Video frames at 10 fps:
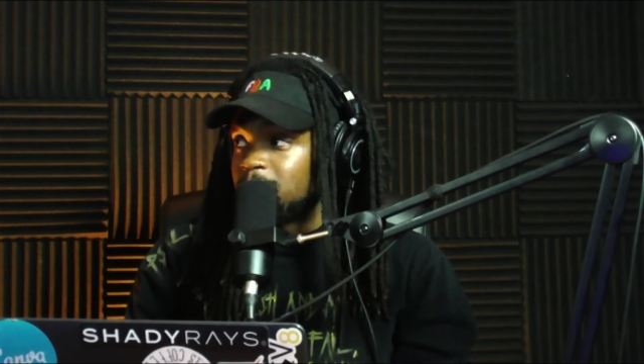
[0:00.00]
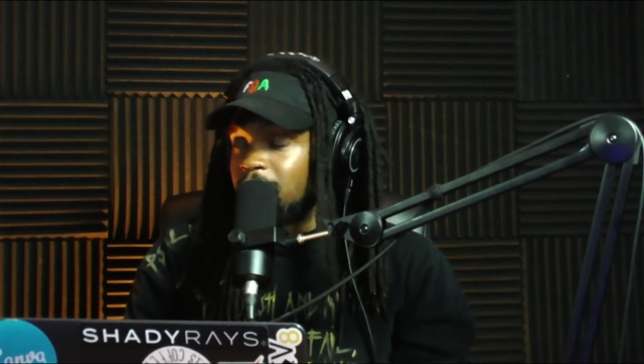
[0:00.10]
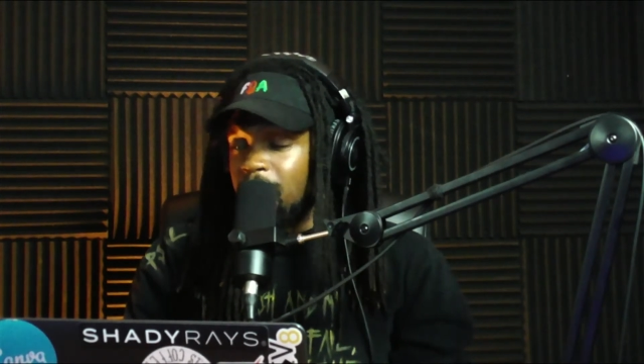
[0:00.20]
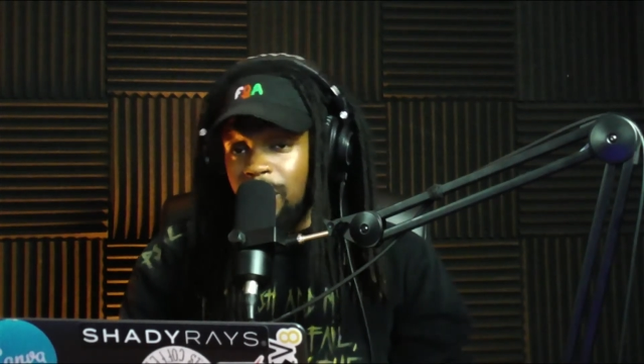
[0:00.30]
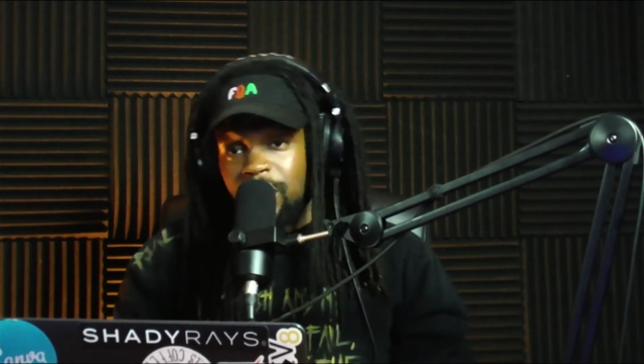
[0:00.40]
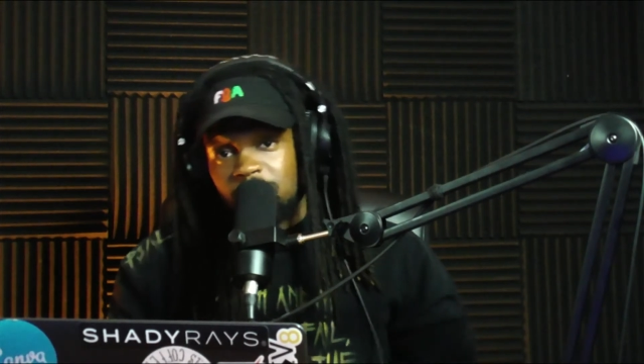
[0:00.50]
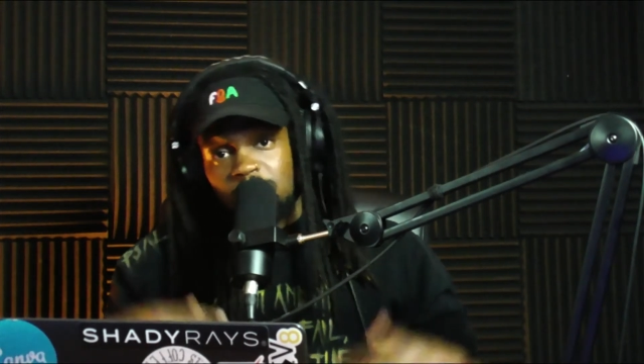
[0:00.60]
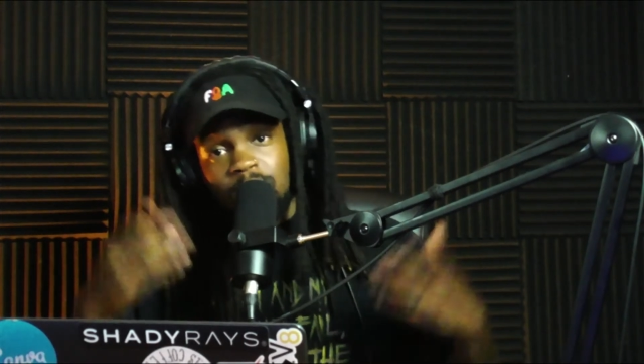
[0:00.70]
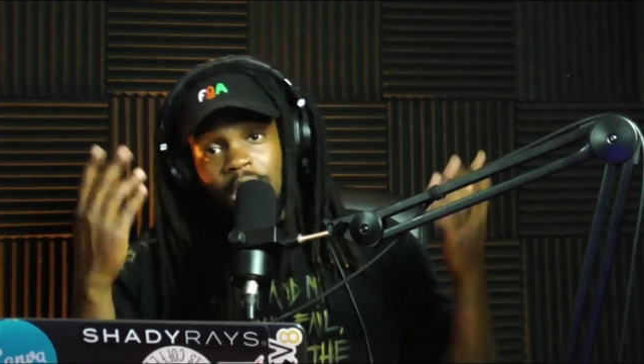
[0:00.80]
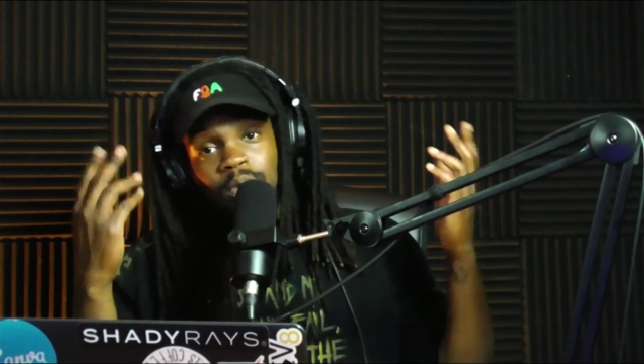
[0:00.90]
oh, this is
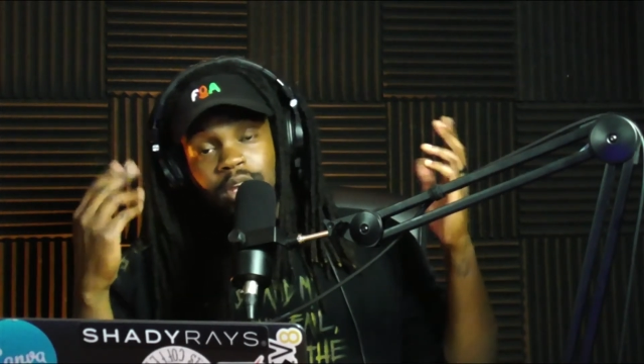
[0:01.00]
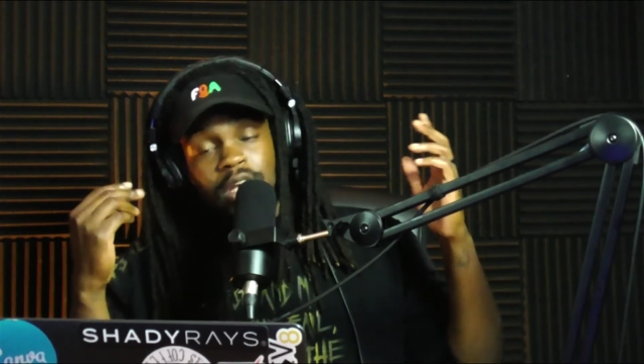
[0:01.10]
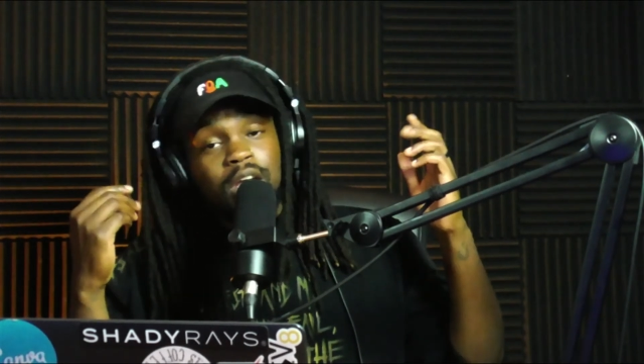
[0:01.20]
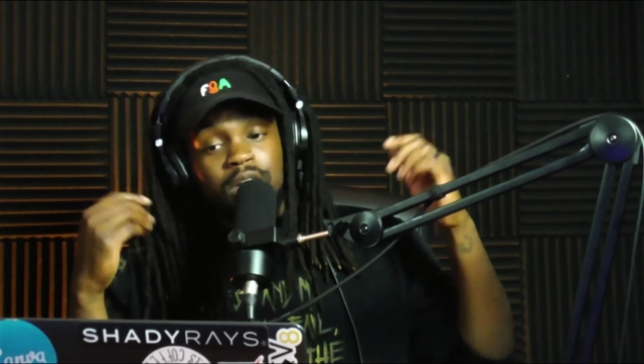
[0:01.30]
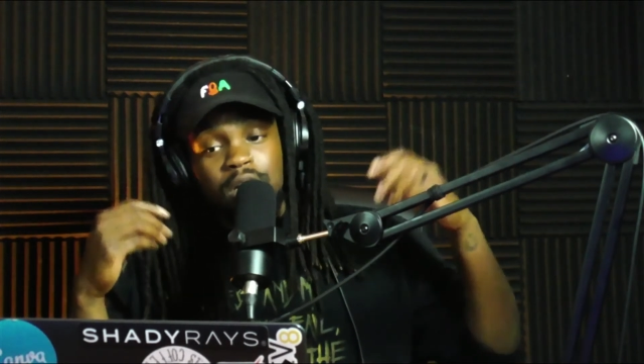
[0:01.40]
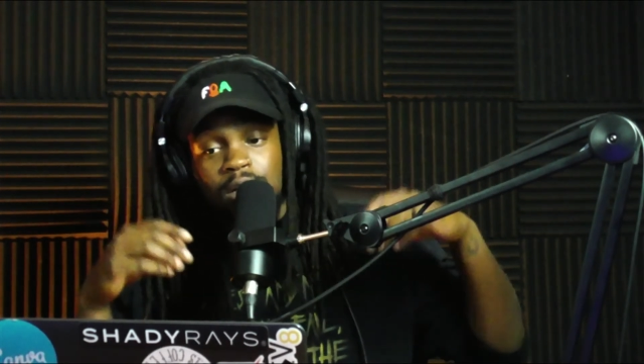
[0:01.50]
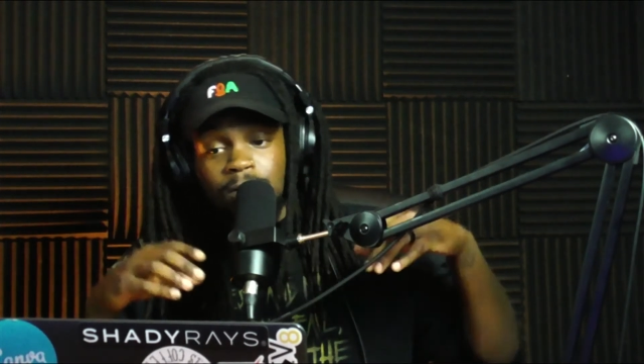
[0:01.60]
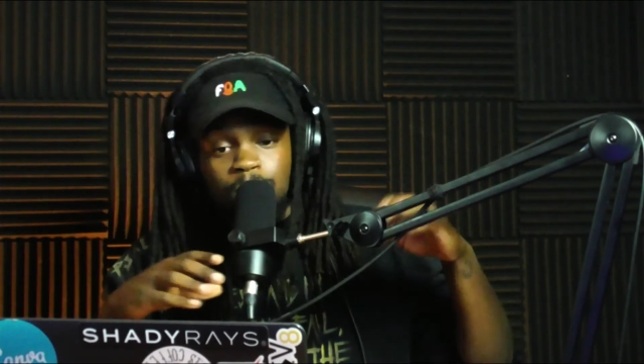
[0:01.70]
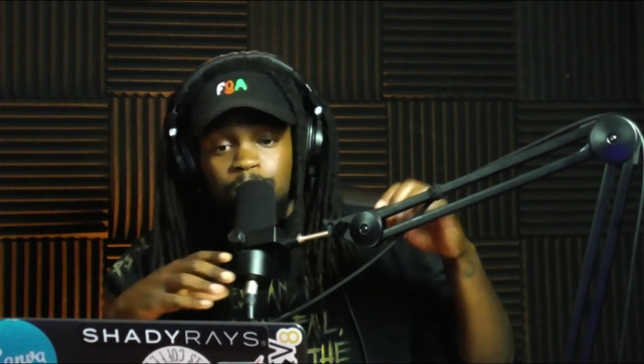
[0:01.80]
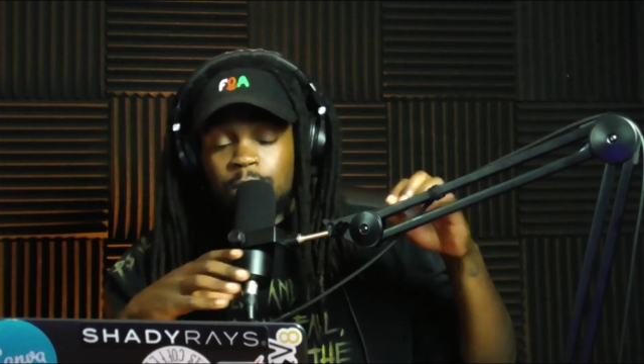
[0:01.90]
why
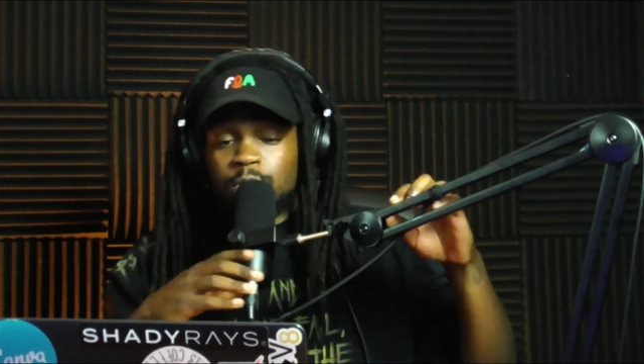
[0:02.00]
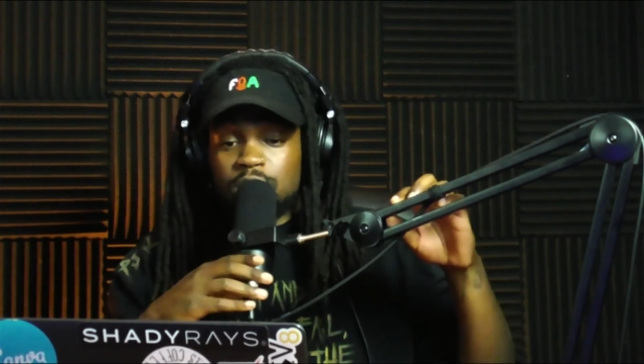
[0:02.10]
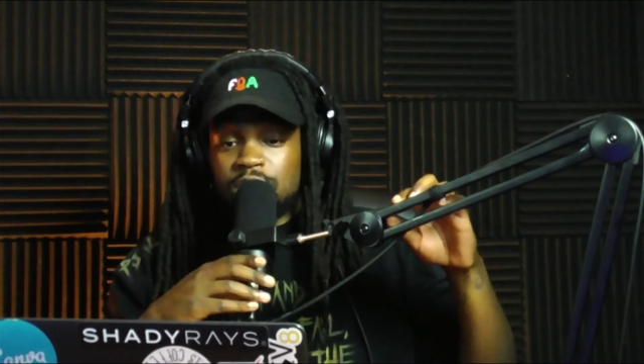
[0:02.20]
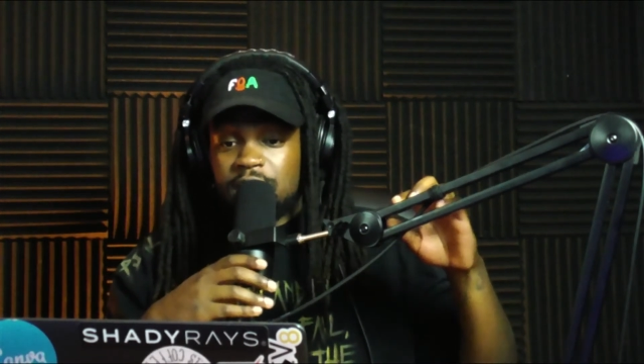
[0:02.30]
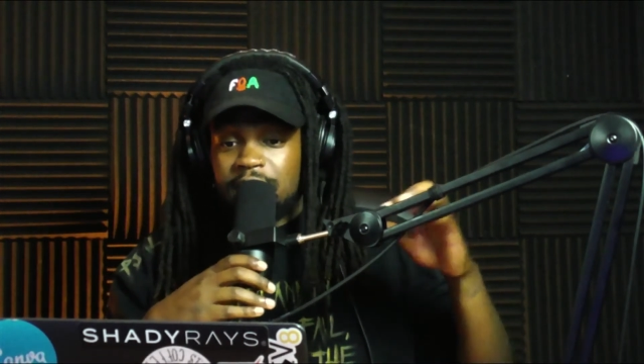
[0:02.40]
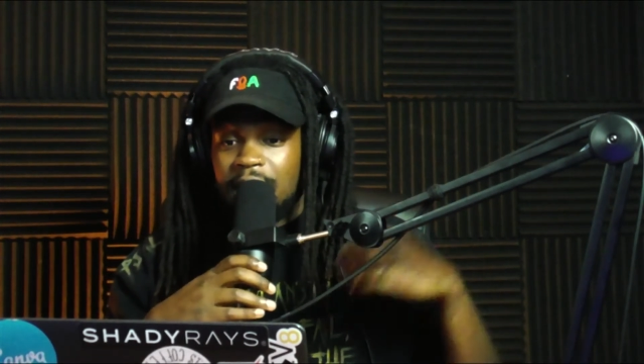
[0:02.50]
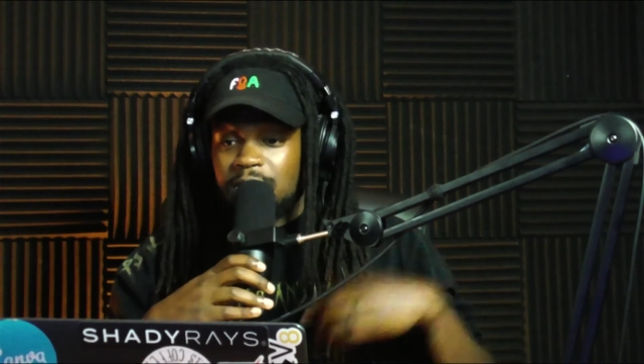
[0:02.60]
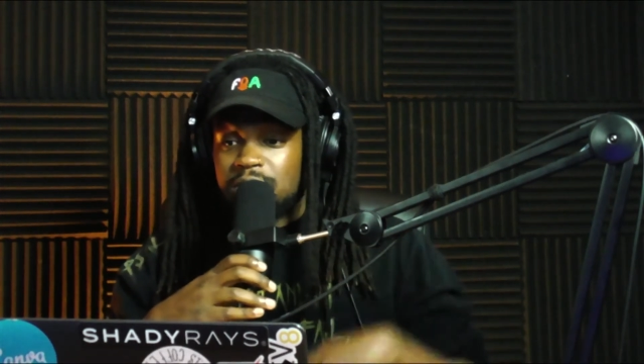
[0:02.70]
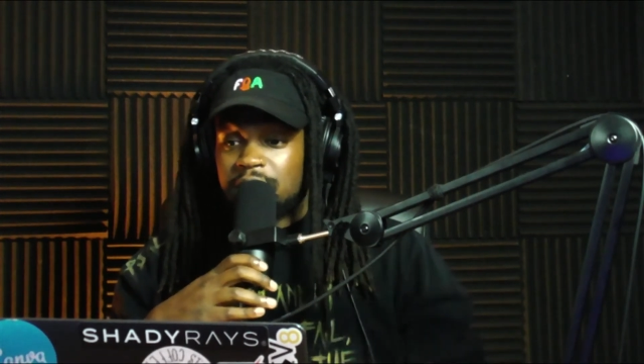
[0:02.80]
people just need counseling.